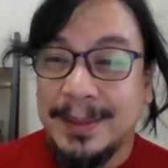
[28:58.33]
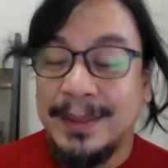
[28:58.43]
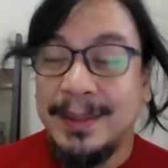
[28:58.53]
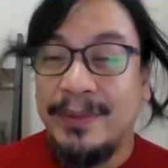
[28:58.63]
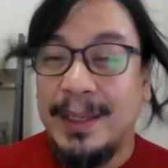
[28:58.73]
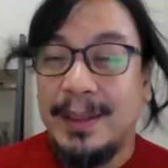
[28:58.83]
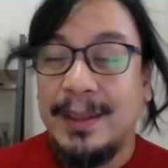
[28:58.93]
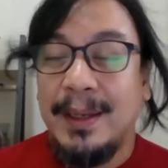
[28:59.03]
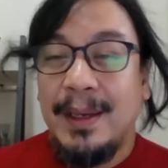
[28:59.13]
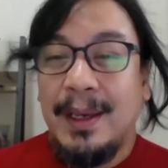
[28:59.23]
And I think
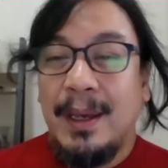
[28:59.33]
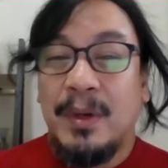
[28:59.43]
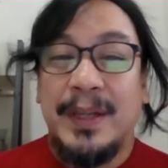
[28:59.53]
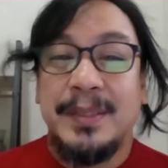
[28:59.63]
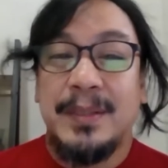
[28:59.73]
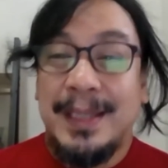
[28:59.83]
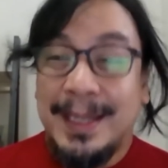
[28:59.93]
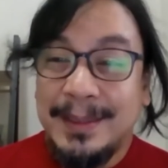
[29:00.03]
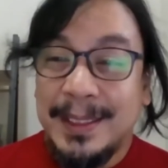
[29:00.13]
Professor Alatas will